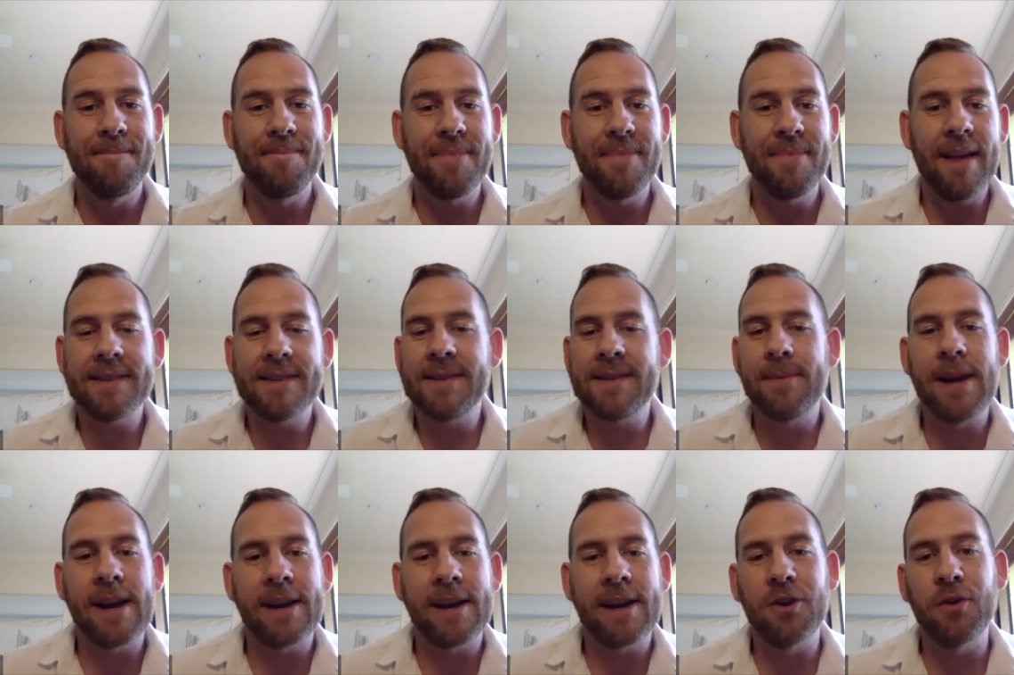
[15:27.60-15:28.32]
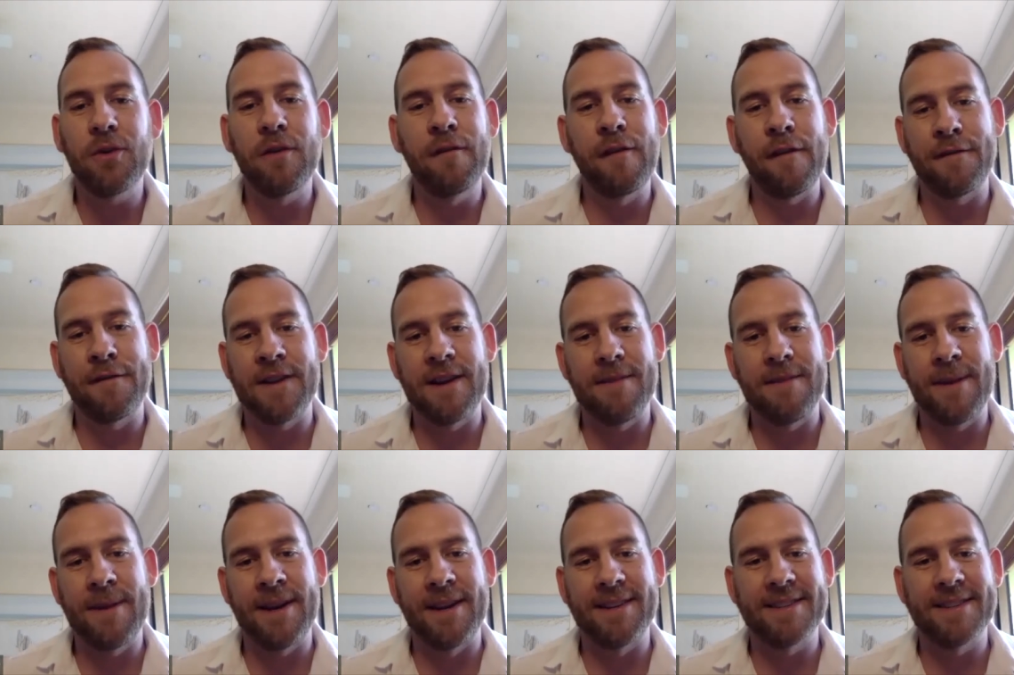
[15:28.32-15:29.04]
That's something I can do in 15
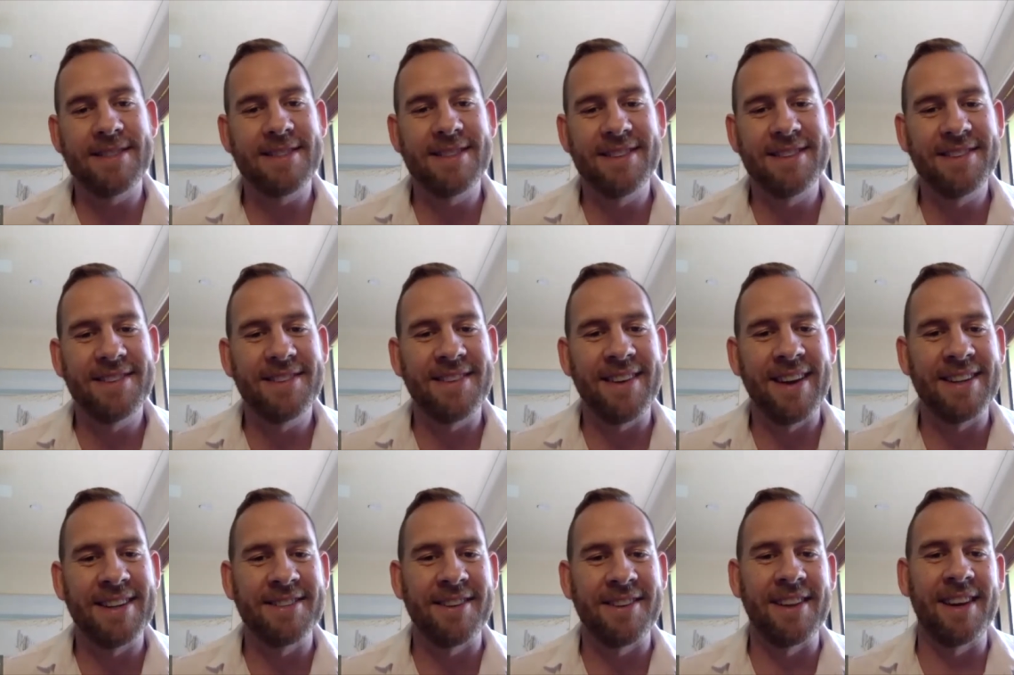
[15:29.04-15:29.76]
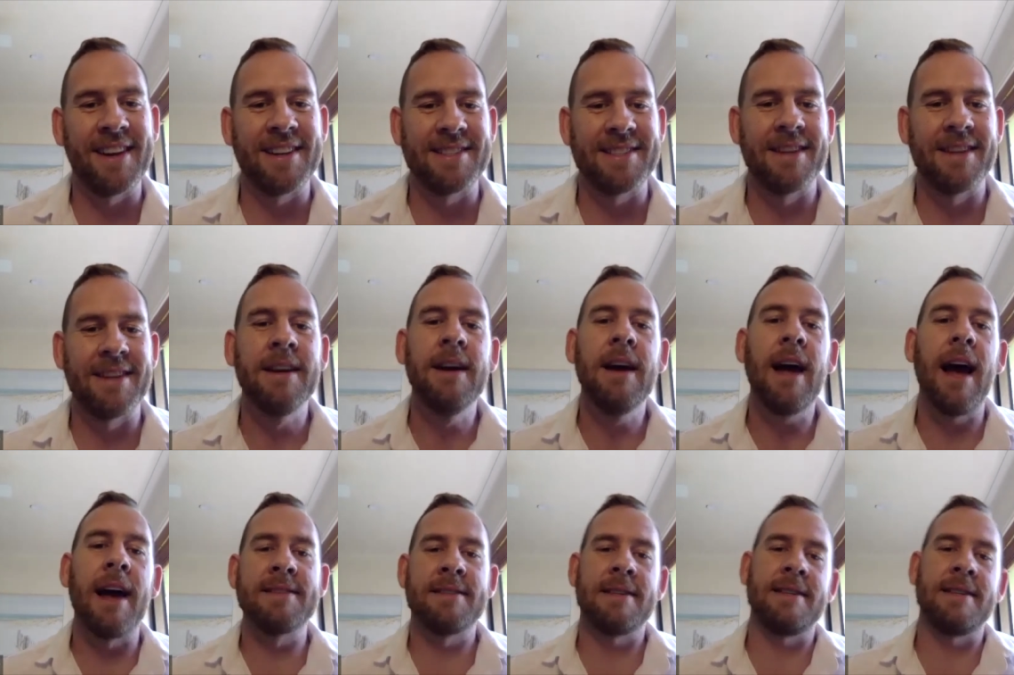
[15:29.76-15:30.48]
minutes. Right. So I think as a
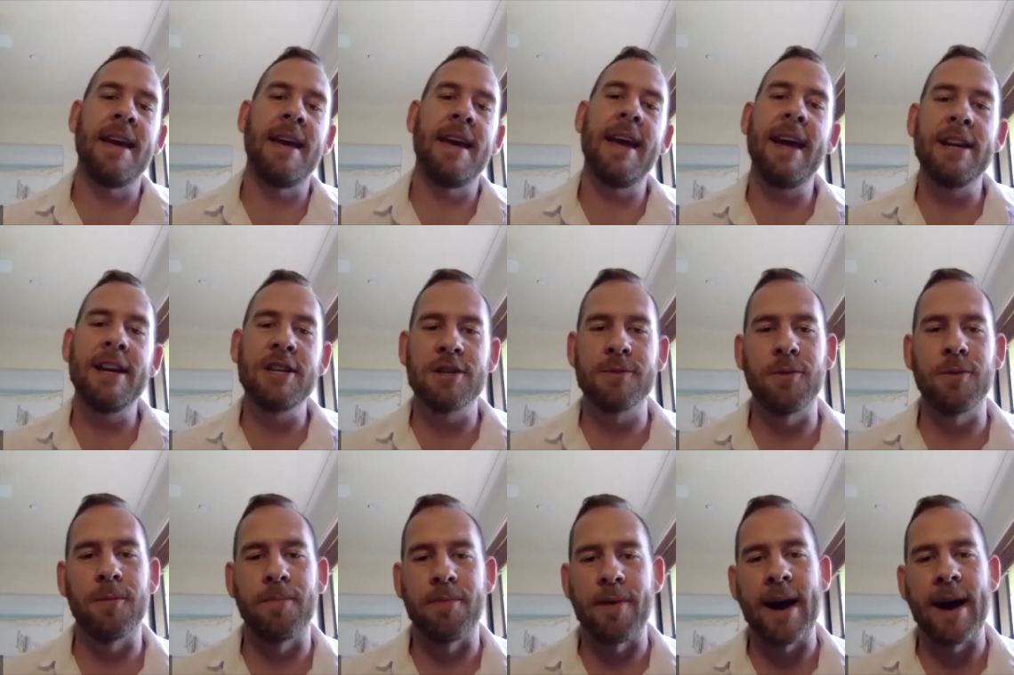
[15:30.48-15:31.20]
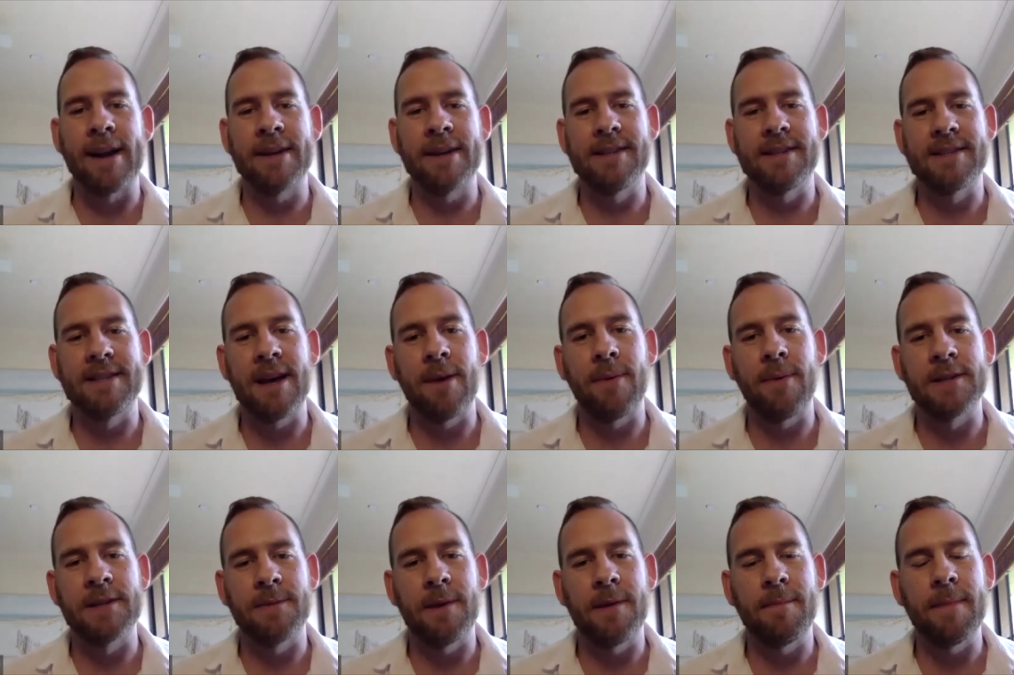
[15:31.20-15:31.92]
as a tangible practice, that
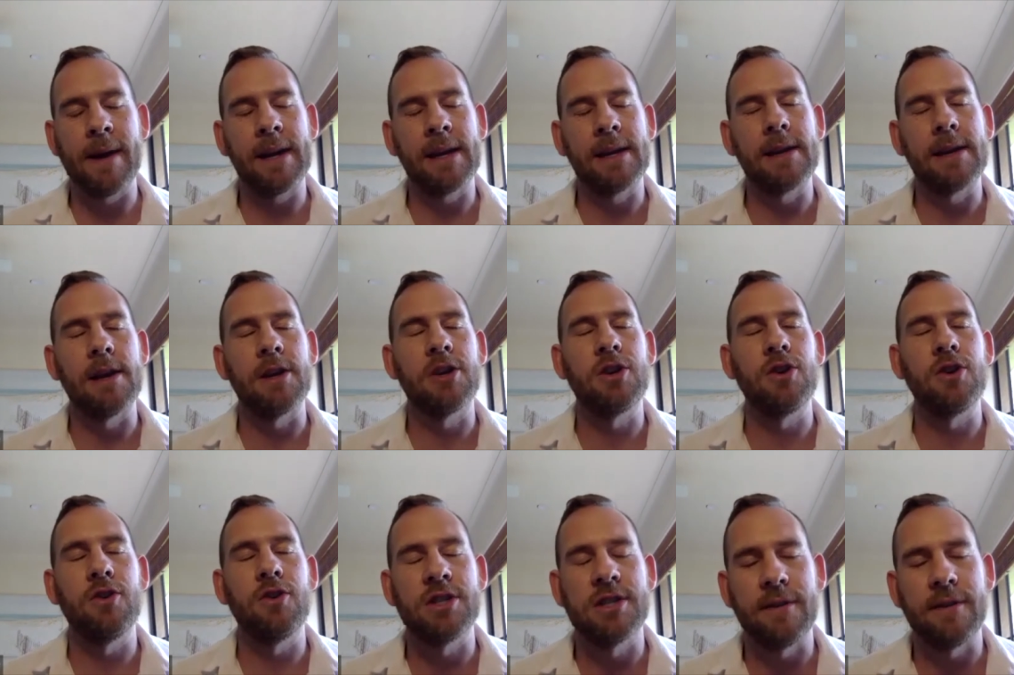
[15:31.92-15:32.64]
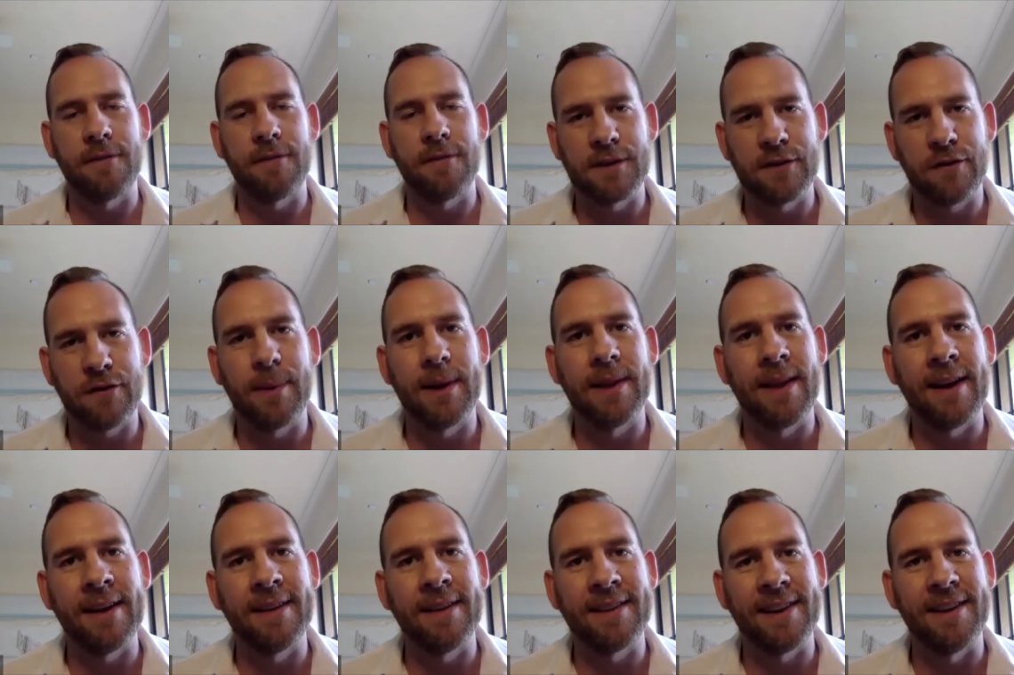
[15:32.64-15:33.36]
one's been making a huge difference for me
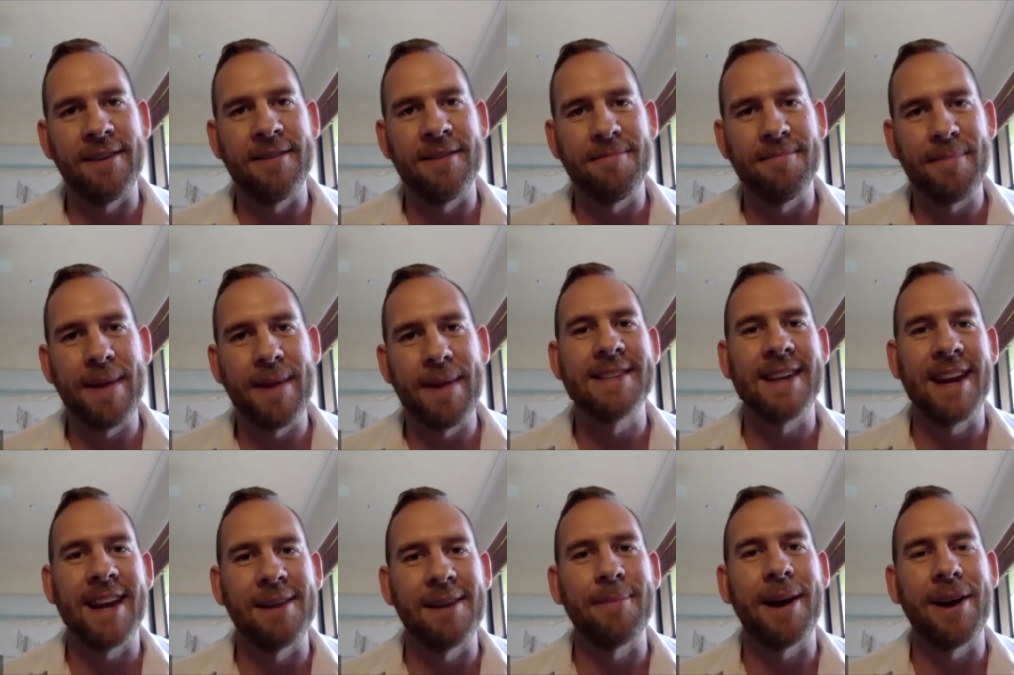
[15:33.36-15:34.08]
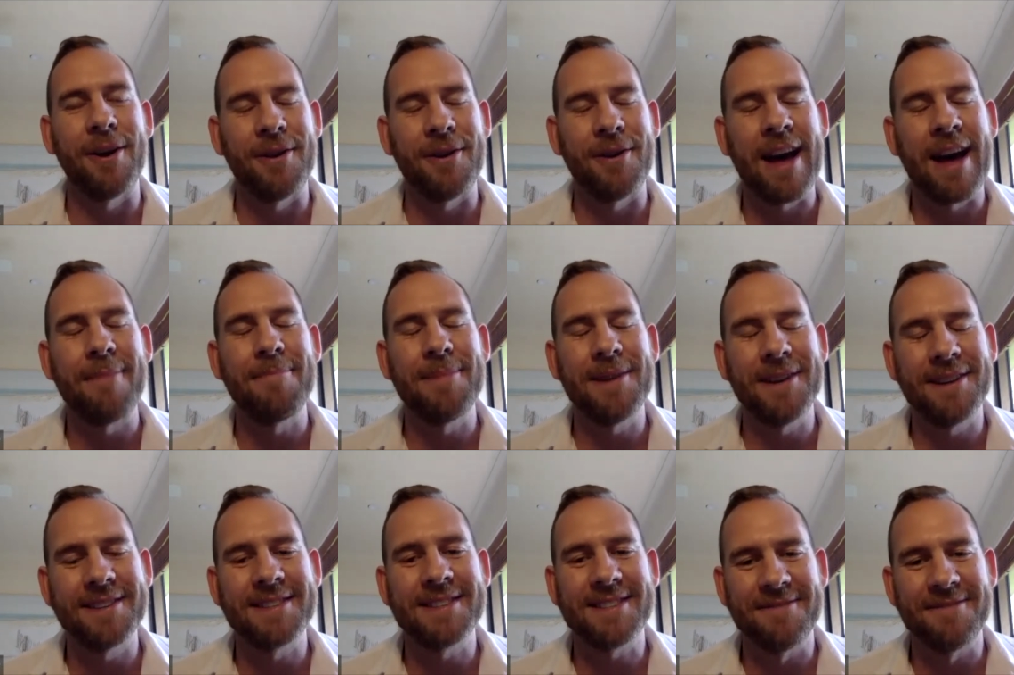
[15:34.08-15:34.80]
lately in maintaining my own
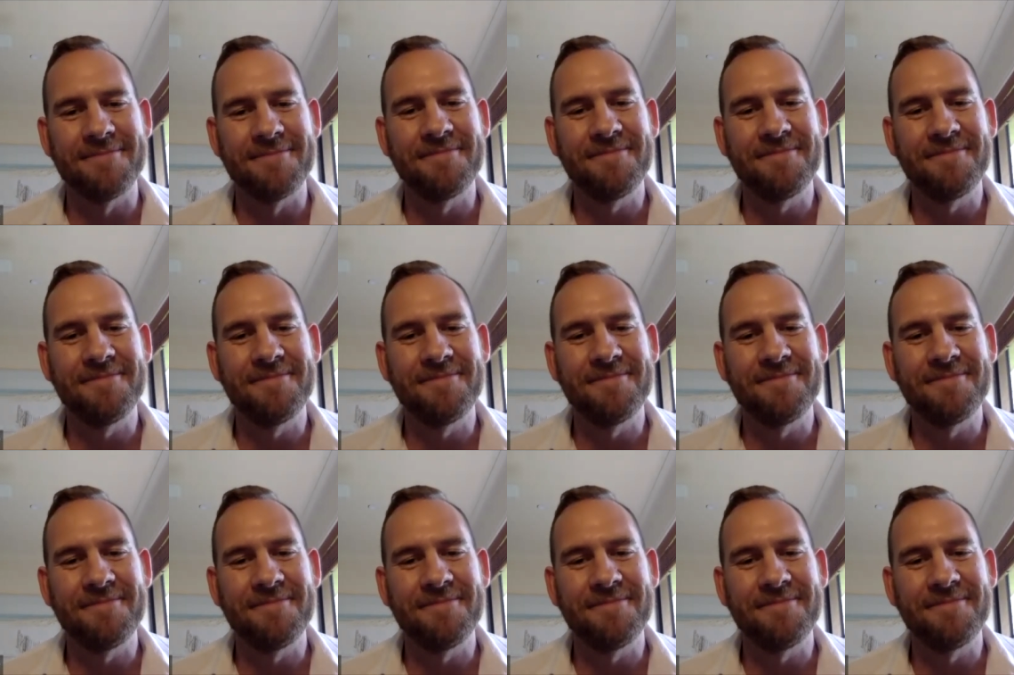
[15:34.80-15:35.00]
happiness.